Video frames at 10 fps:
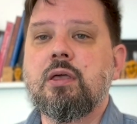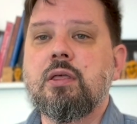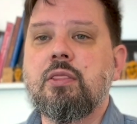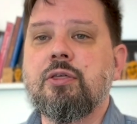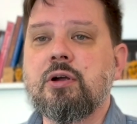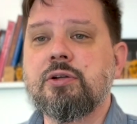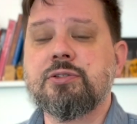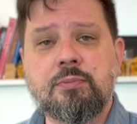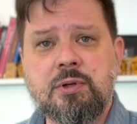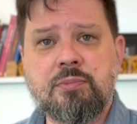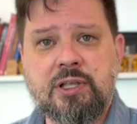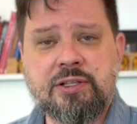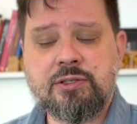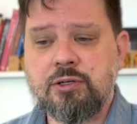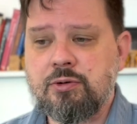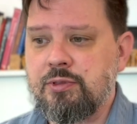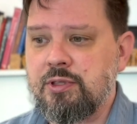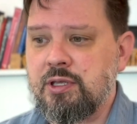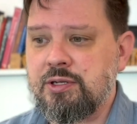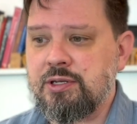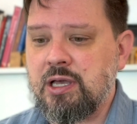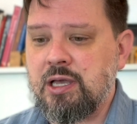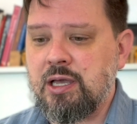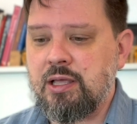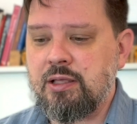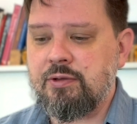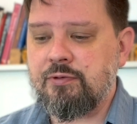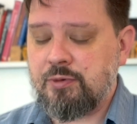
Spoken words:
There are some complaints, though, that